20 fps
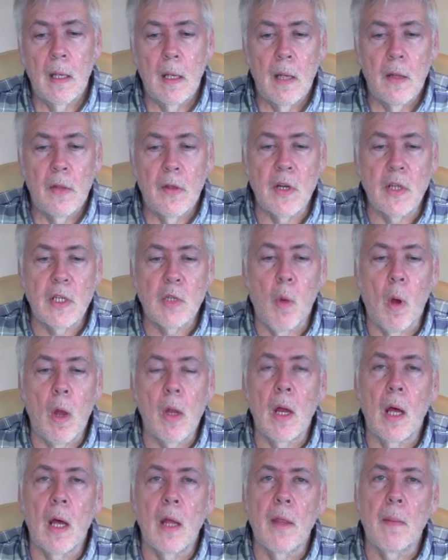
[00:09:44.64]
There is one
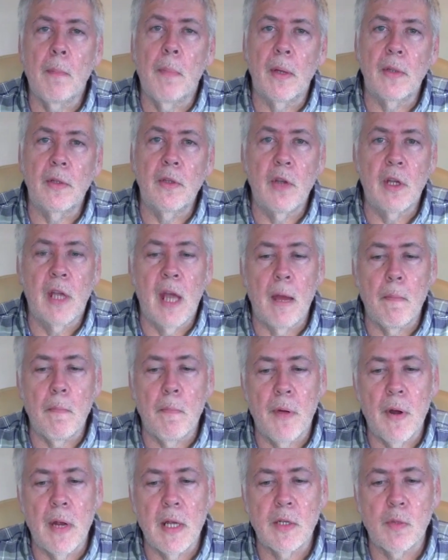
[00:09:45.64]
other button you can
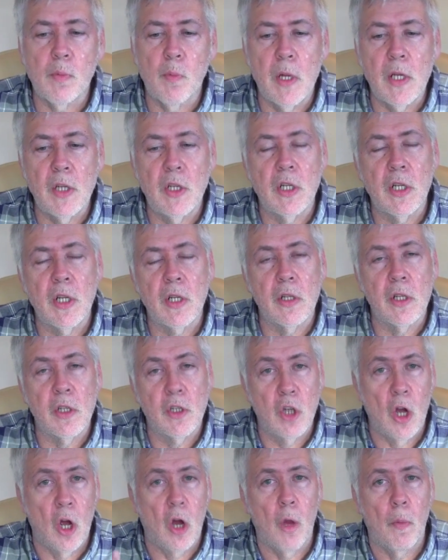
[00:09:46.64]
press, which is at the
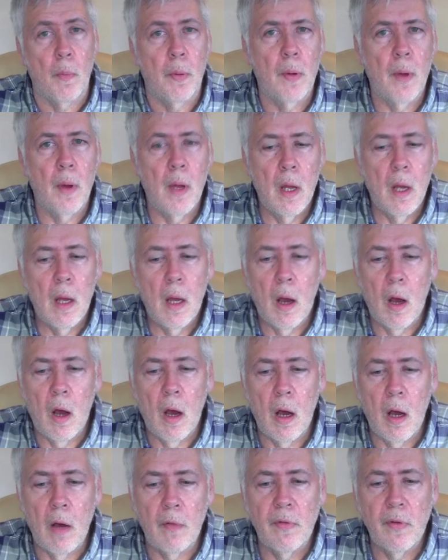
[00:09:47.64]
top
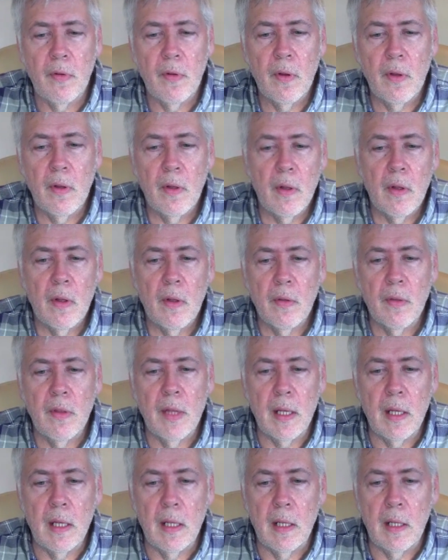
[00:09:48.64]
of
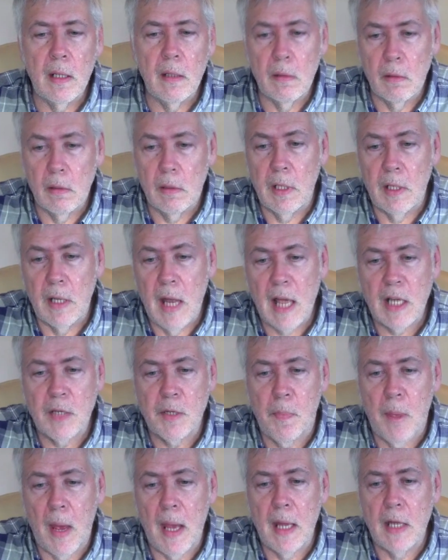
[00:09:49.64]
the next
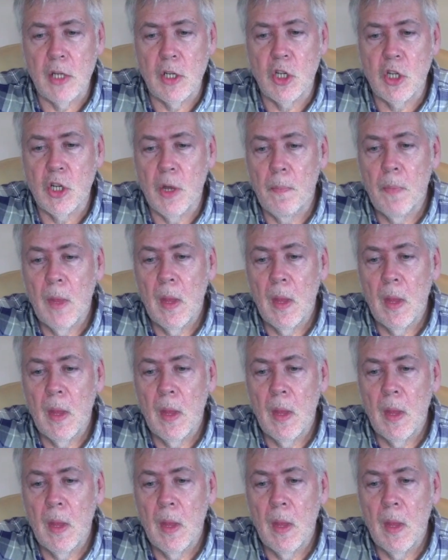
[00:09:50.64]
page,